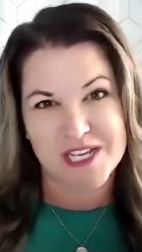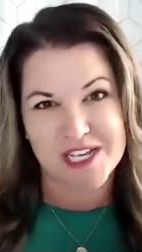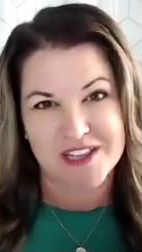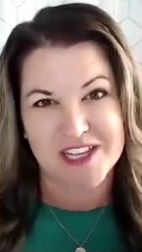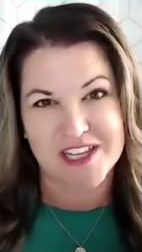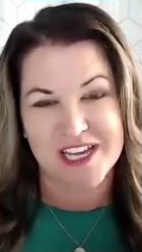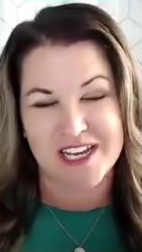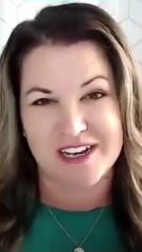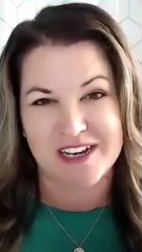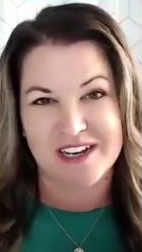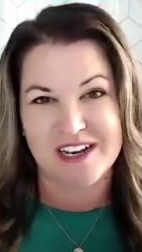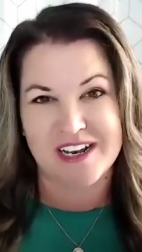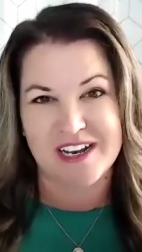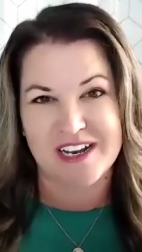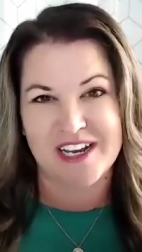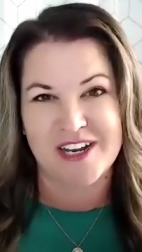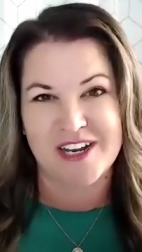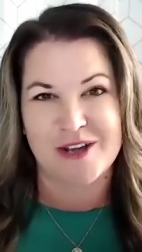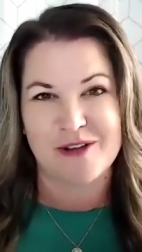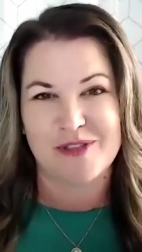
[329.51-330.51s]
And then,
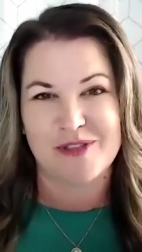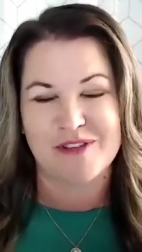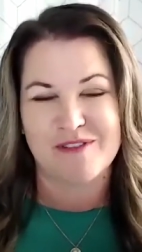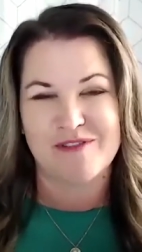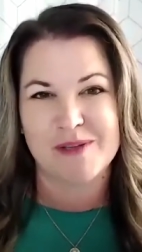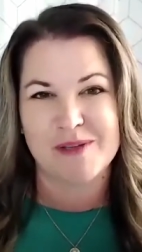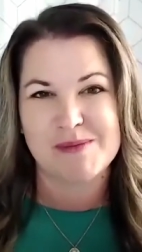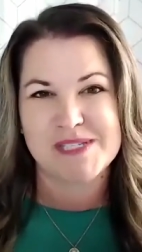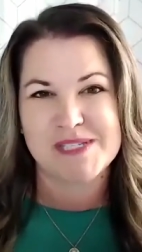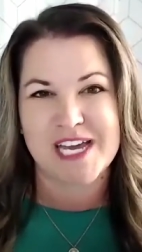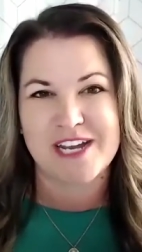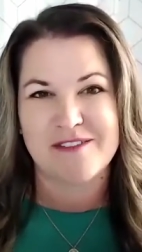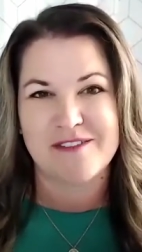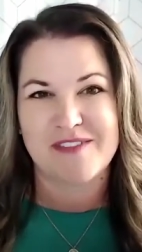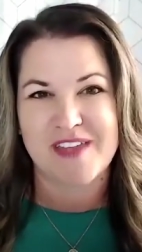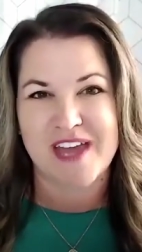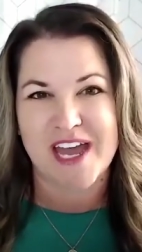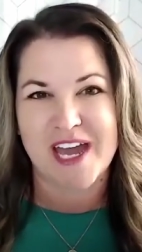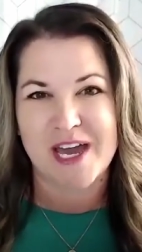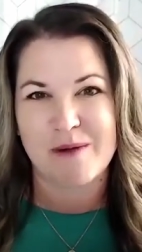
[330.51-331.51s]
the flip side of
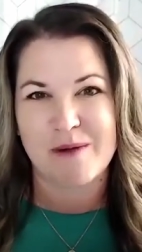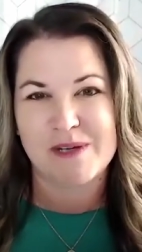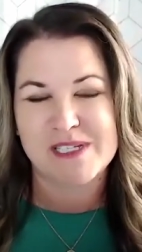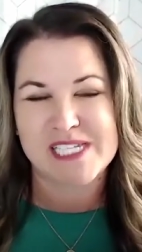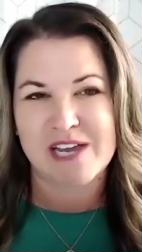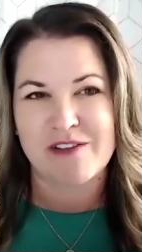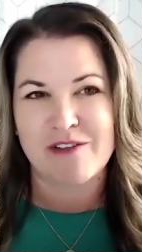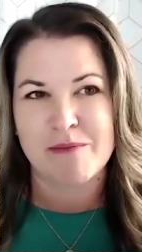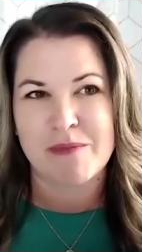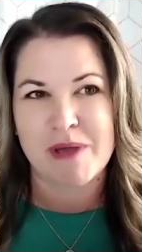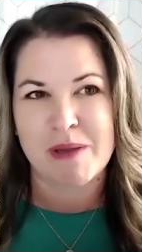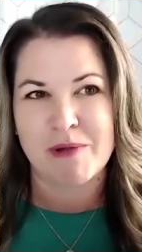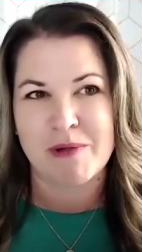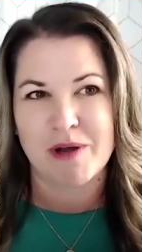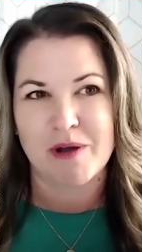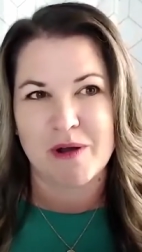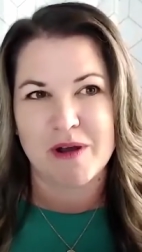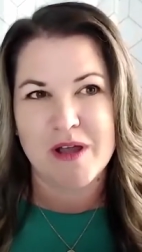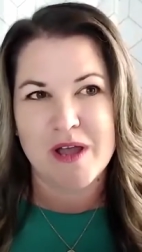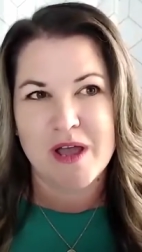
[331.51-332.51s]
that was I
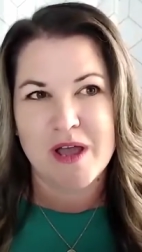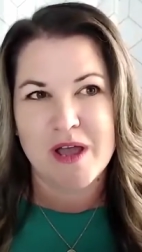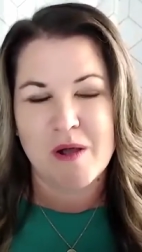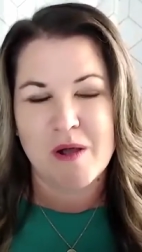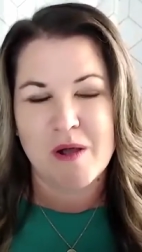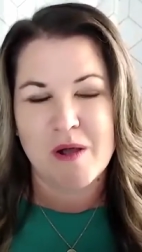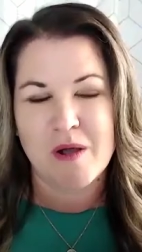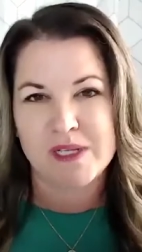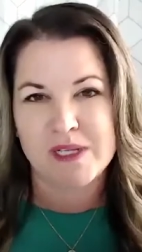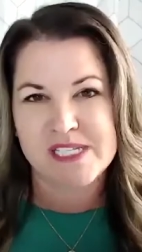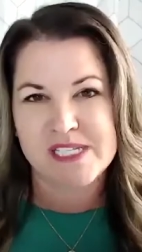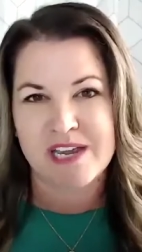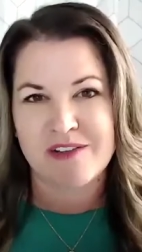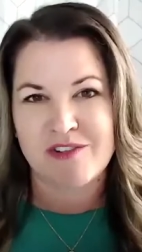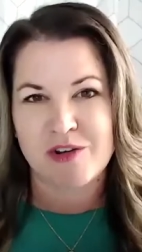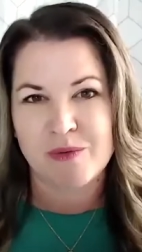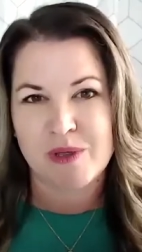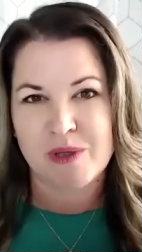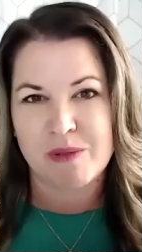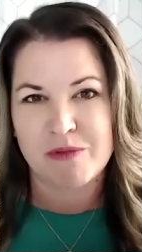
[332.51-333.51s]
remember once
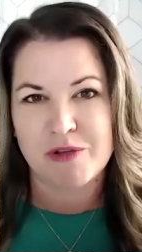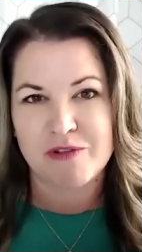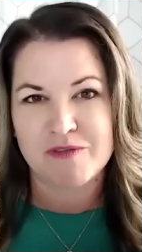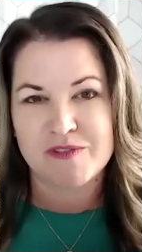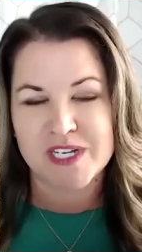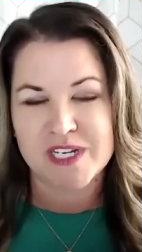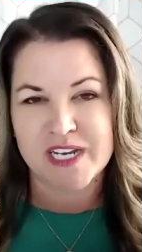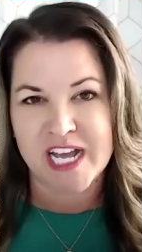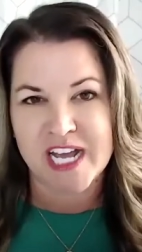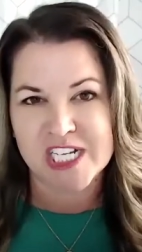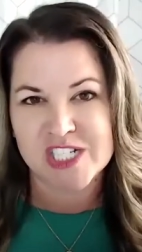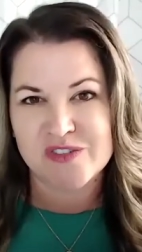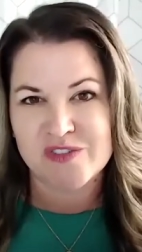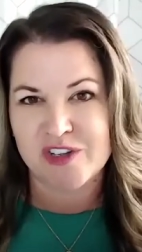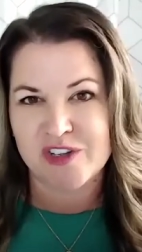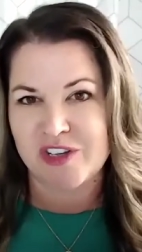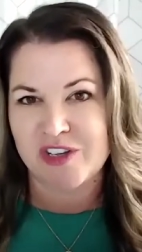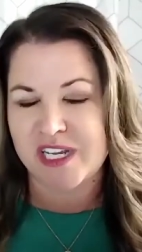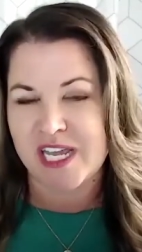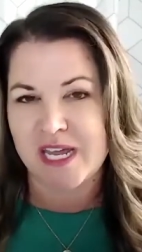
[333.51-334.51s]
after we moved to
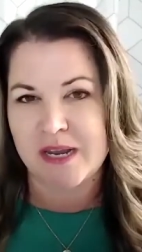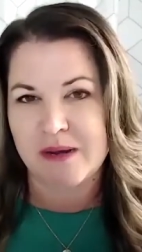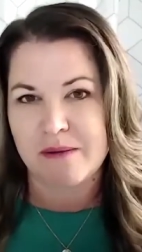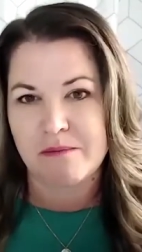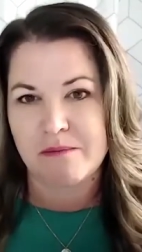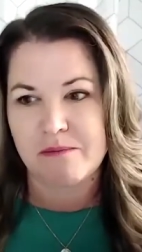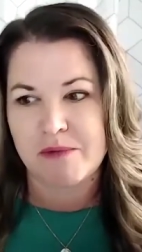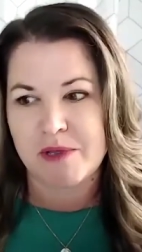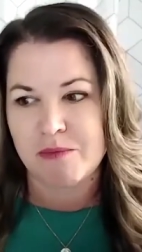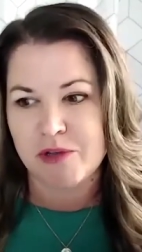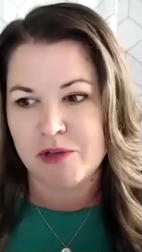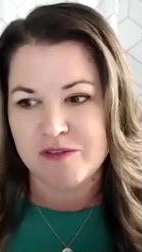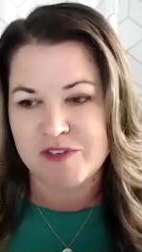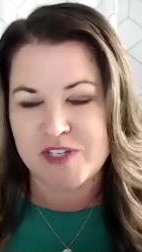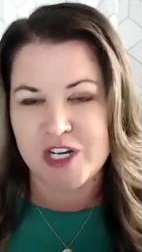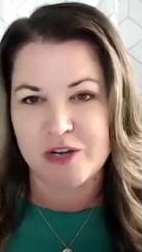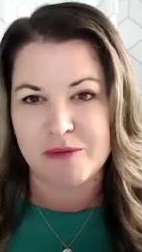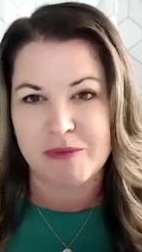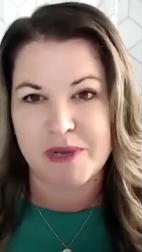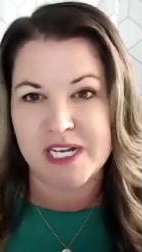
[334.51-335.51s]
Nashville, and again, we moved
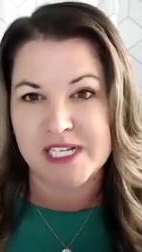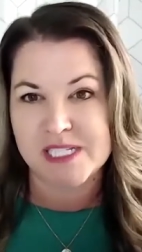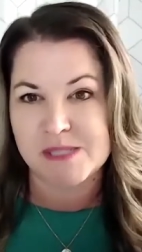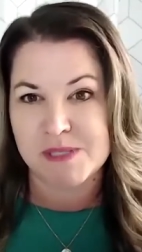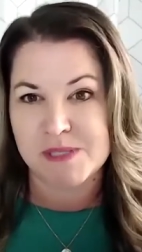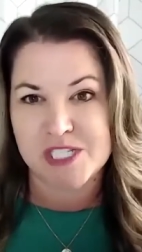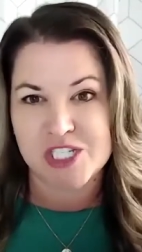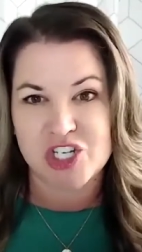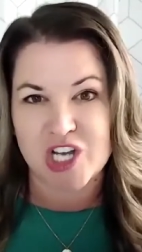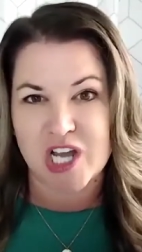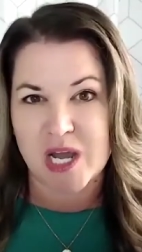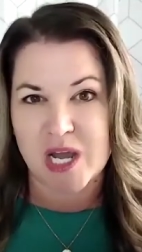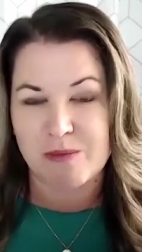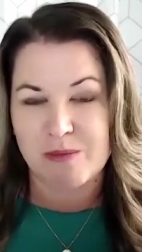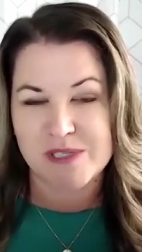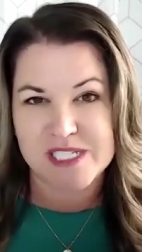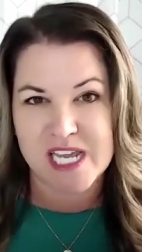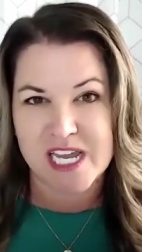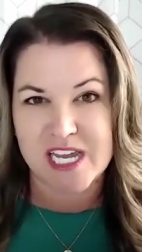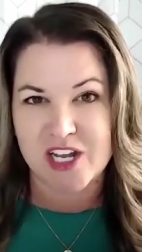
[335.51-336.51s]
here, my husband's job
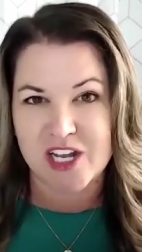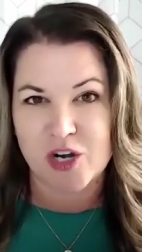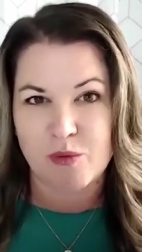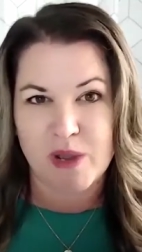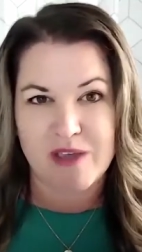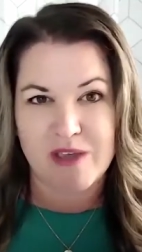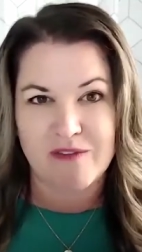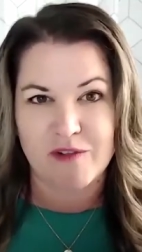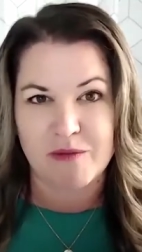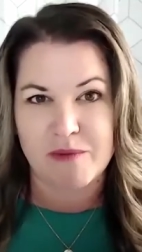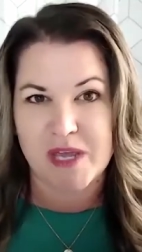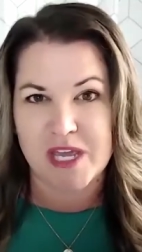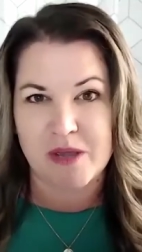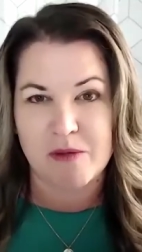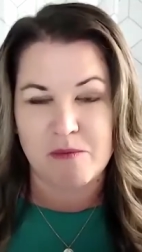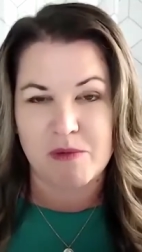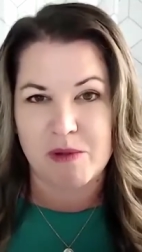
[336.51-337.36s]
was taken away from him.